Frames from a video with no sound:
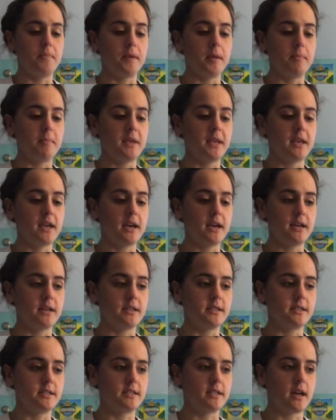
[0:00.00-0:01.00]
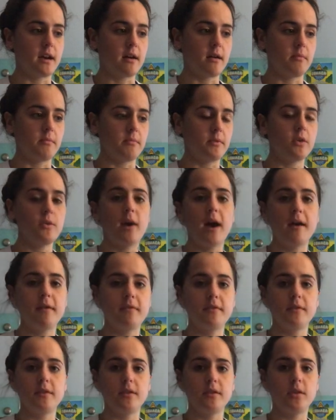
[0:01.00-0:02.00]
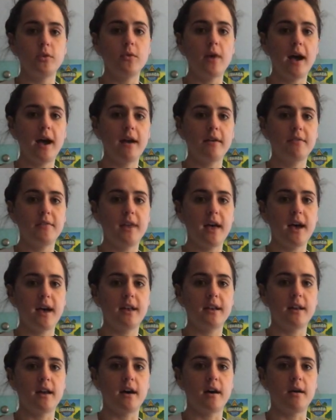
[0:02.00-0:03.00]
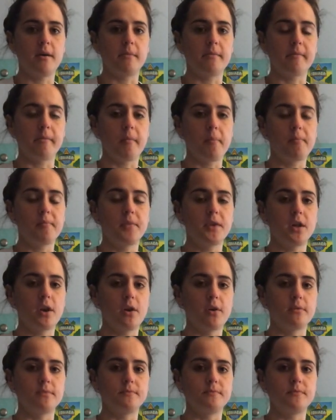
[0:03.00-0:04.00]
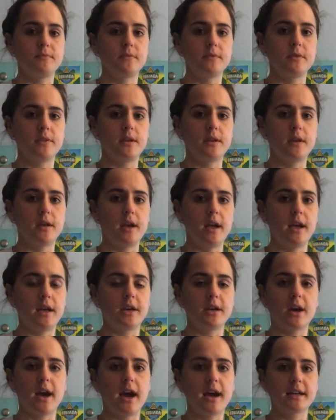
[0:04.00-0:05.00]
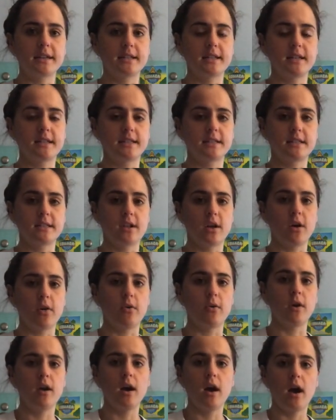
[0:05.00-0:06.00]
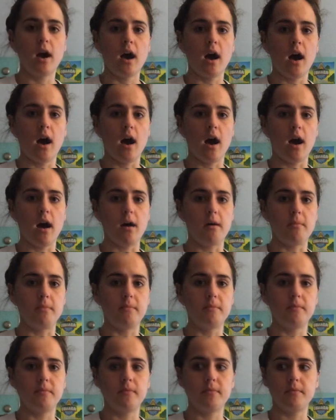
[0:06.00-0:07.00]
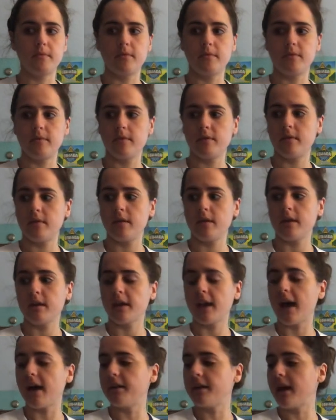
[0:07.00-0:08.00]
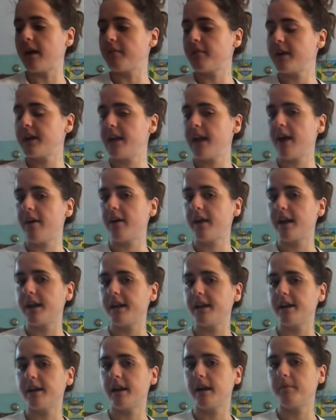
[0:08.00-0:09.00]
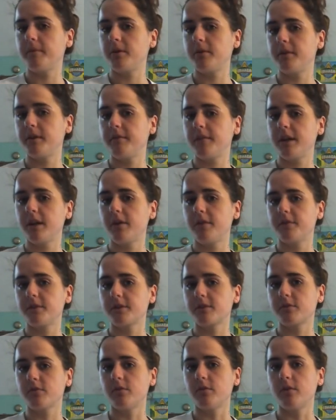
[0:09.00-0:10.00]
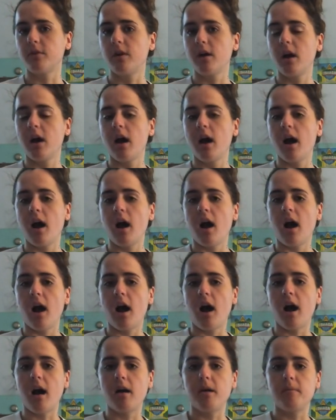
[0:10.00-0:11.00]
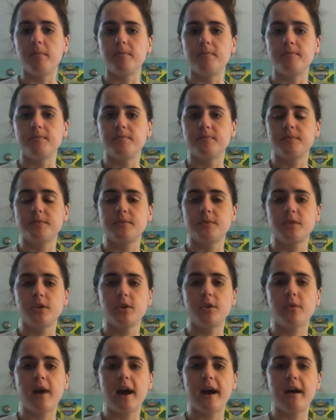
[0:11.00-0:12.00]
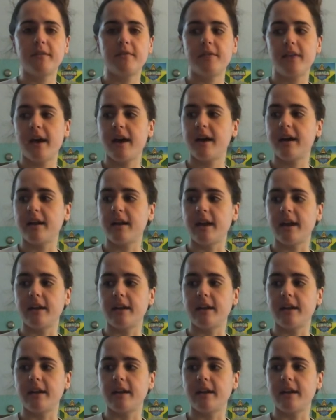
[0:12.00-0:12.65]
because you have that at your access. So Cal, not right now, honey. I'm doing a video for school. So you have that